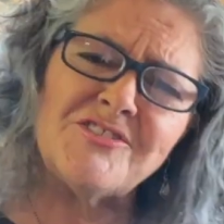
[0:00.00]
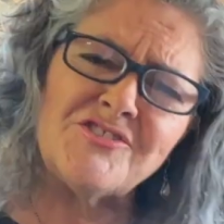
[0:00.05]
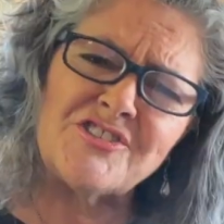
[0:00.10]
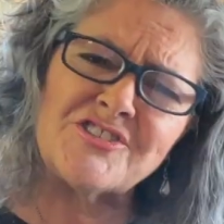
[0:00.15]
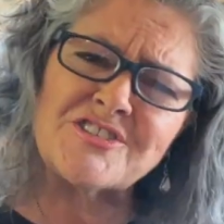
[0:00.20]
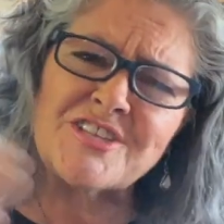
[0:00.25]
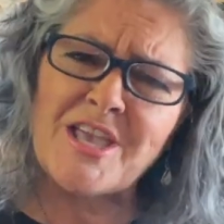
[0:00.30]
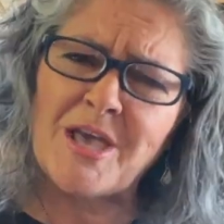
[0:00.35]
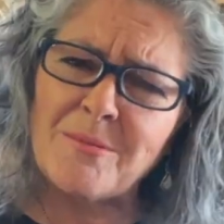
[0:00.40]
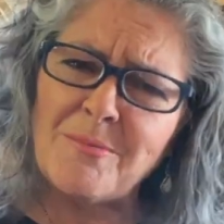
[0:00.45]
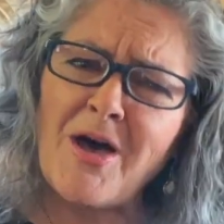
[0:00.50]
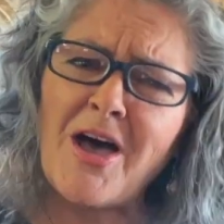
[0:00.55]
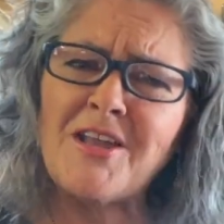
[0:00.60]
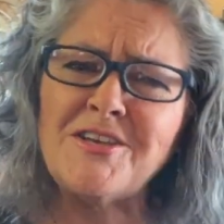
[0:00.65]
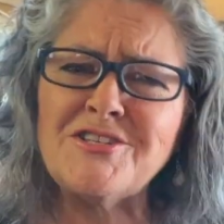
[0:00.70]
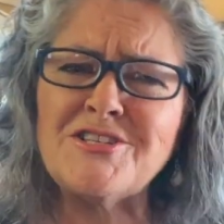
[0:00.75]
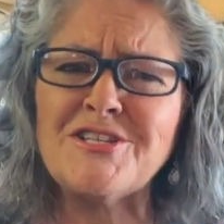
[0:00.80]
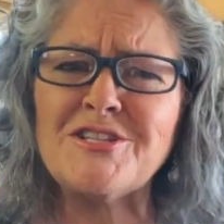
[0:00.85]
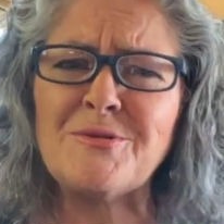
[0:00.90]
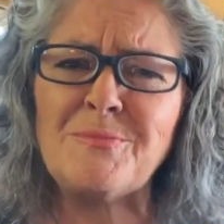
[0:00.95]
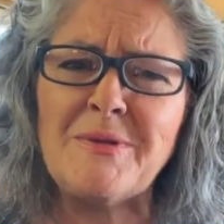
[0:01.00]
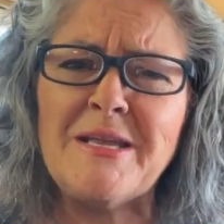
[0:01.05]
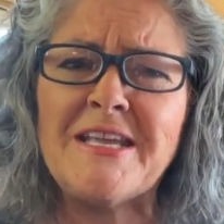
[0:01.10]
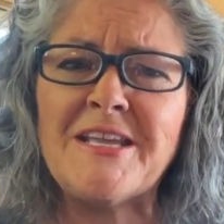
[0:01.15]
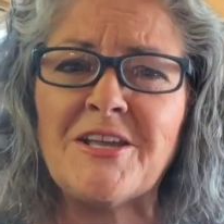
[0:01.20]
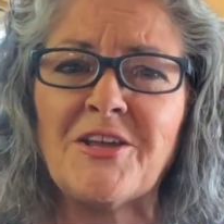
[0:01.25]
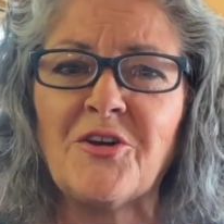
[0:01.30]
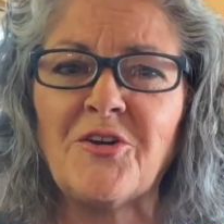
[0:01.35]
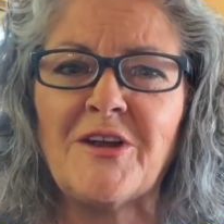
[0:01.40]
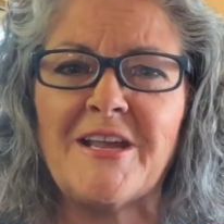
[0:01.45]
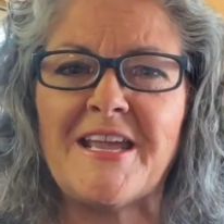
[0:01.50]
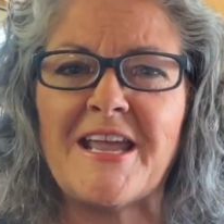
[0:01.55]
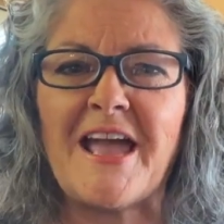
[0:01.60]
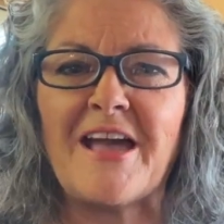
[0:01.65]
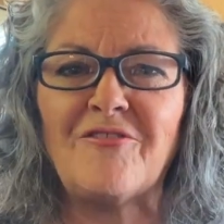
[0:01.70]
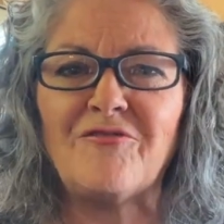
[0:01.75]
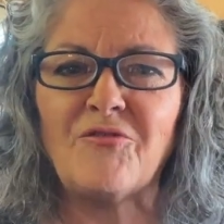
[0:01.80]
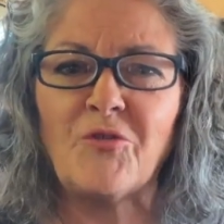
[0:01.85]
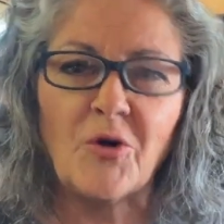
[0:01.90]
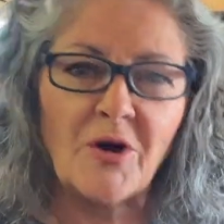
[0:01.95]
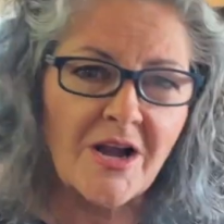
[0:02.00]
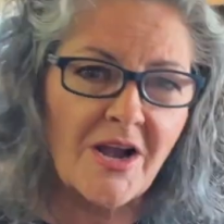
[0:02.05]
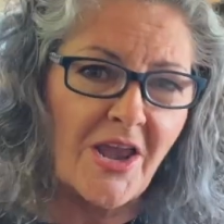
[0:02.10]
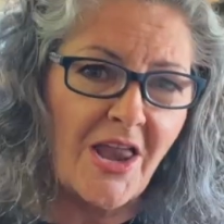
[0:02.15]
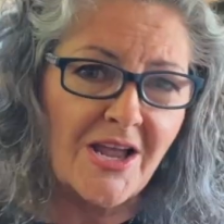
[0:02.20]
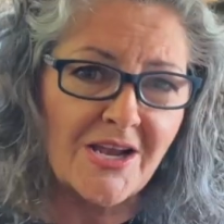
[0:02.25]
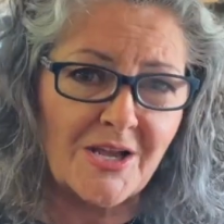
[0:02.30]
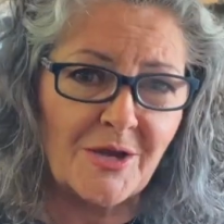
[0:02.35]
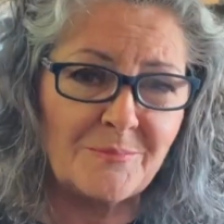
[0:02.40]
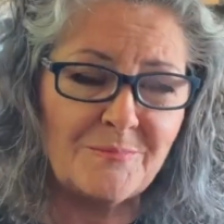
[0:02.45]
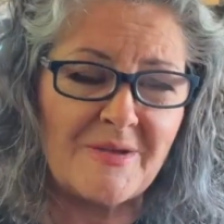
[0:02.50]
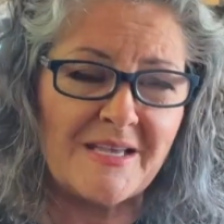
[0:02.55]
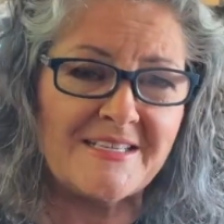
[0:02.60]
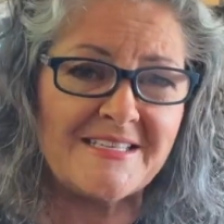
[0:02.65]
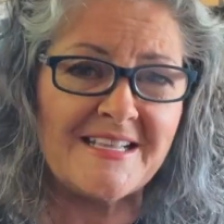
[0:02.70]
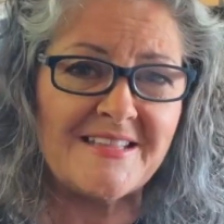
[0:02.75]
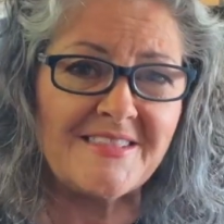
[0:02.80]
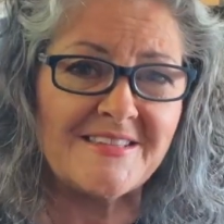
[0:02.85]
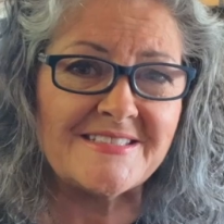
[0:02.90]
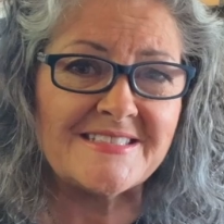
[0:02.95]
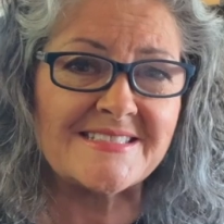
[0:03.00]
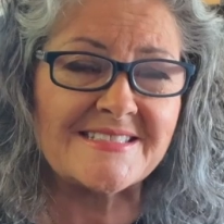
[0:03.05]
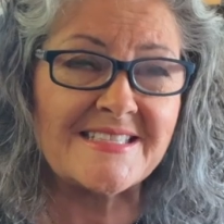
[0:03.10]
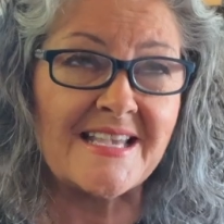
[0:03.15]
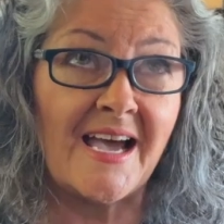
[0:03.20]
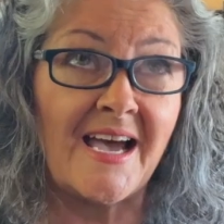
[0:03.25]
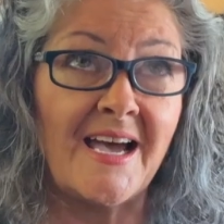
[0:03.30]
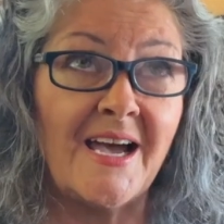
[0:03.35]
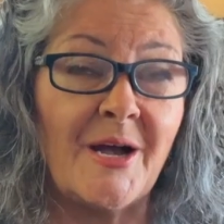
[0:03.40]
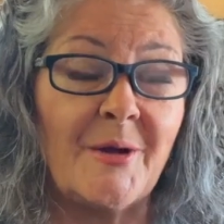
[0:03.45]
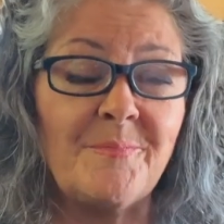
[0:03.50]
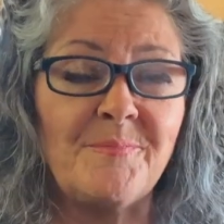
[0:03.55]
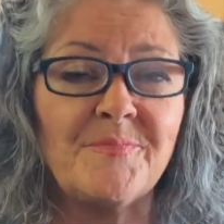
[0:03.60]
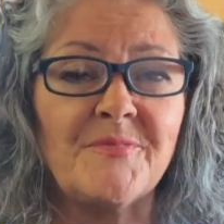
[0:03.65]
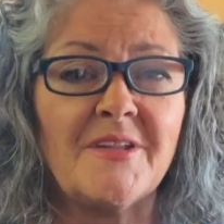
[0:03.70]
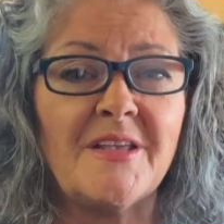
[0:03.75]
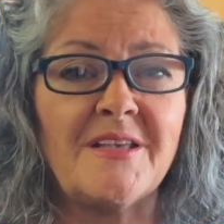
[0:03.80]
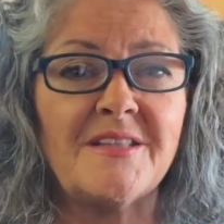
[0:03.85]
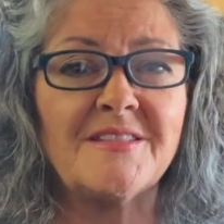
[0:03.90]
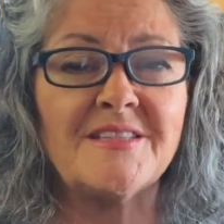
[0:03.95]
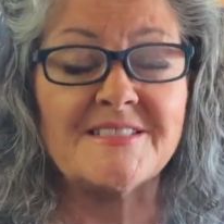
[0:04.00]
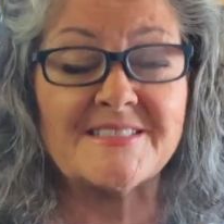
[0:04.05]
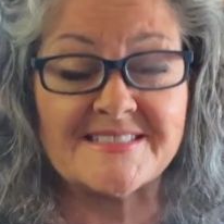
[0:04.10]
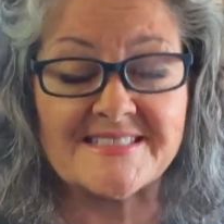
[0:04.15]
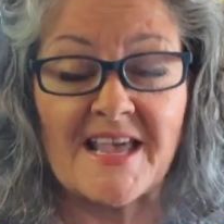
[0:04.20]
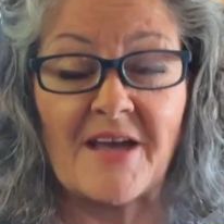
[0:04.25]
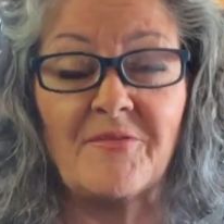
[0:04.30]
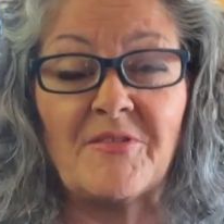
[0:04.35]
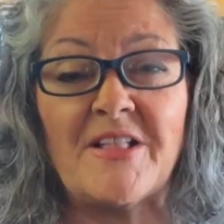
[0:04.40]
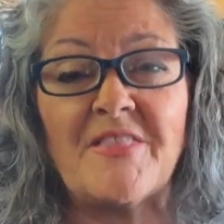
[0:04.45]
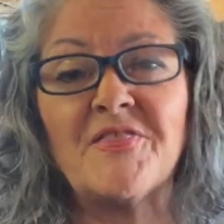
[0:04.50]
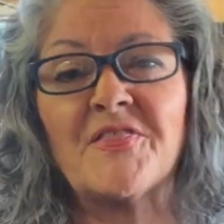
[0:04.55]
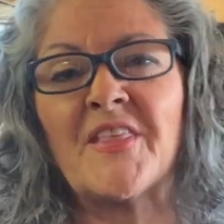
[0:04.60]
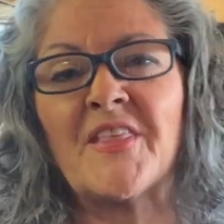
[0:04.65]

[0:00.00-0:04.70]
just come on to the meet and greet at 4 o'clock on Monday the 7th.